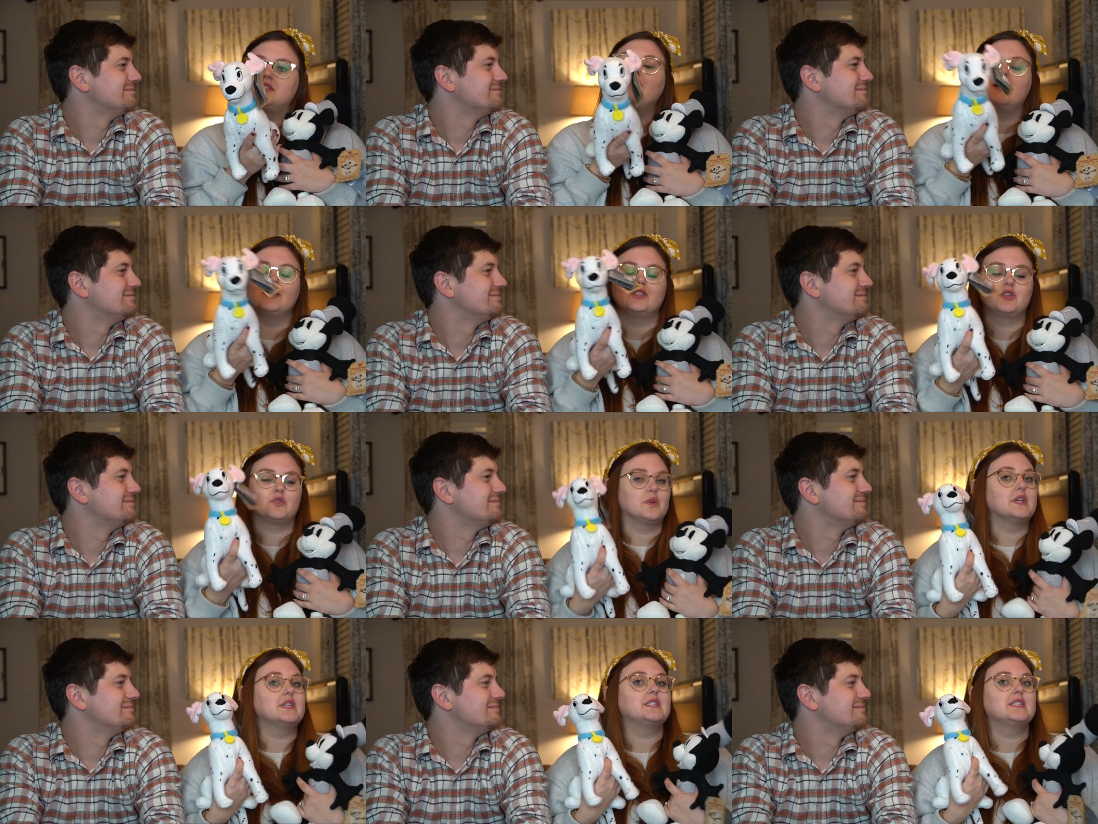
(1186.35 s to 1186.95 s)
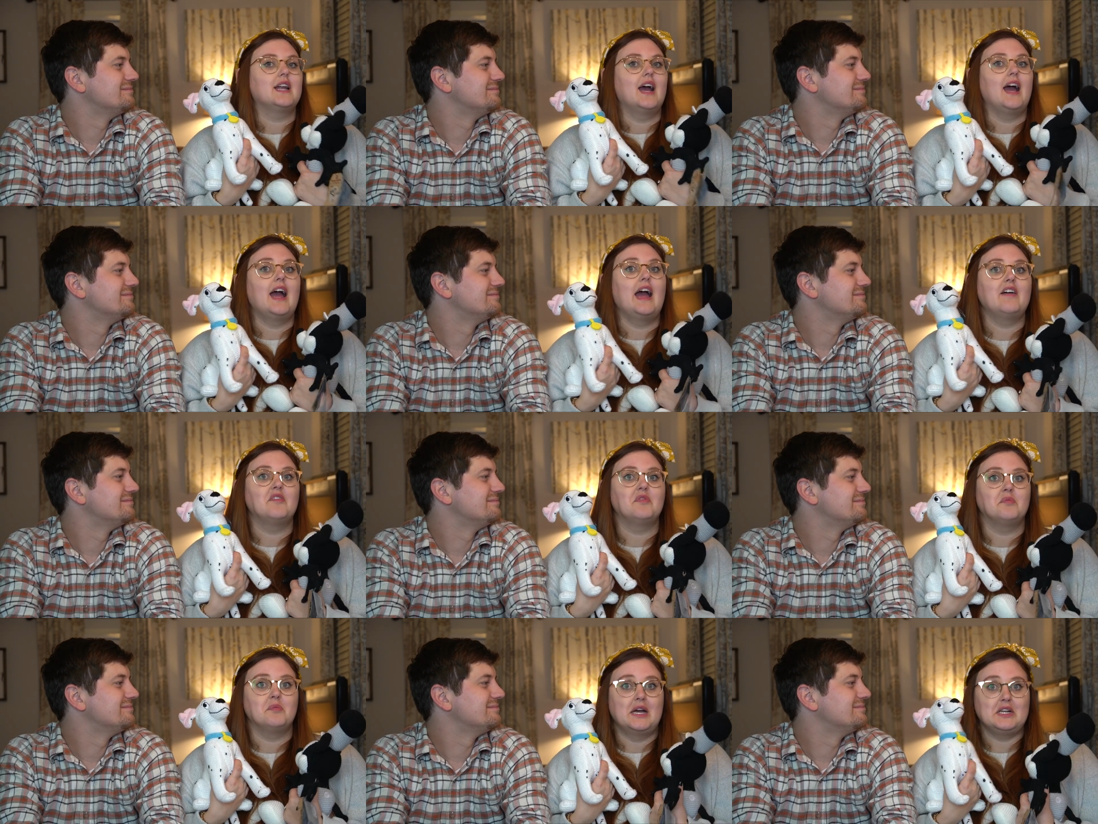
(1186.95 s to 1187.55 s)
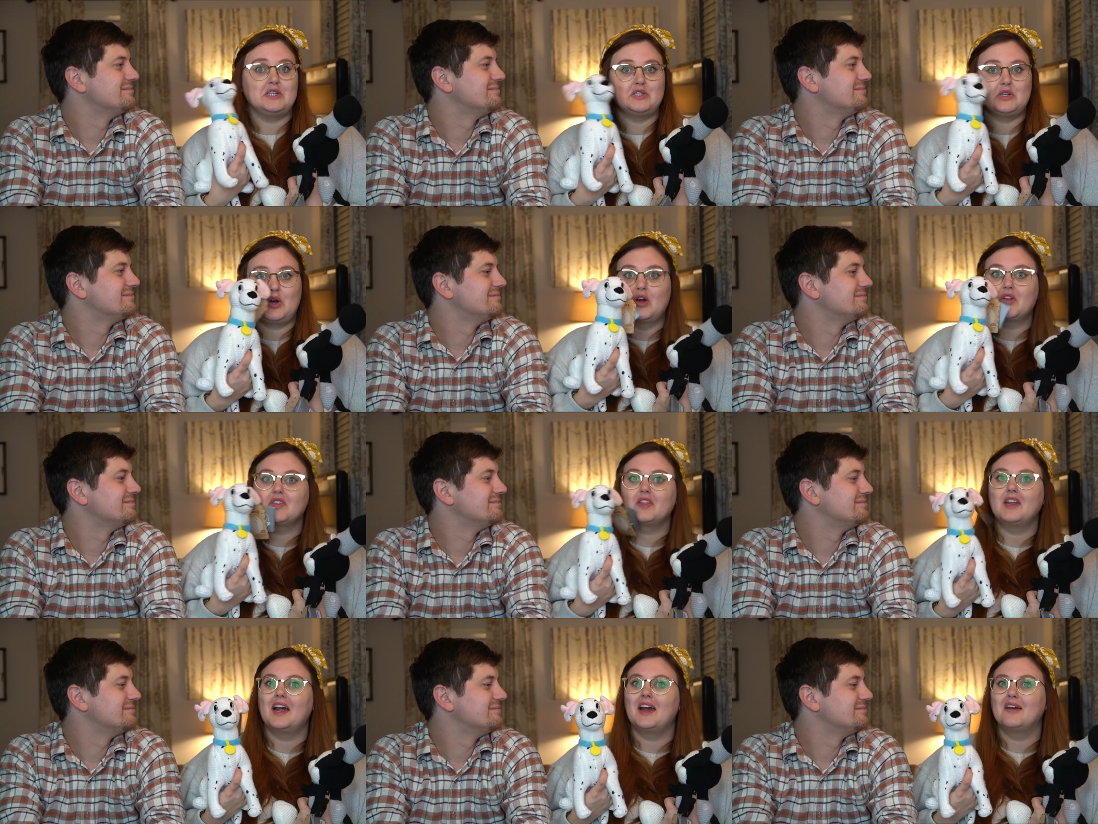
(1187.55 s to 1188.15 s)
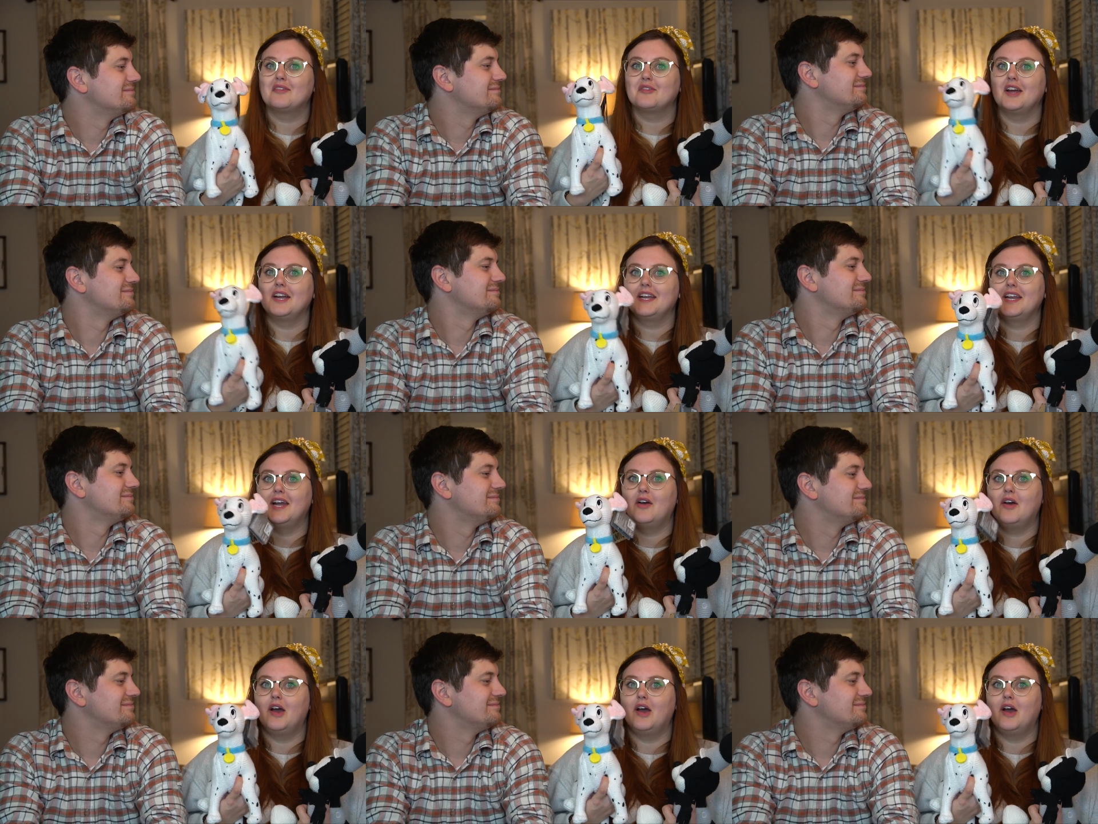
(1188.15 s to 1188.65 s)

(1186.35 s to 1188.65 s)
Speaker 1: That's the reason I have my dog that I have right now.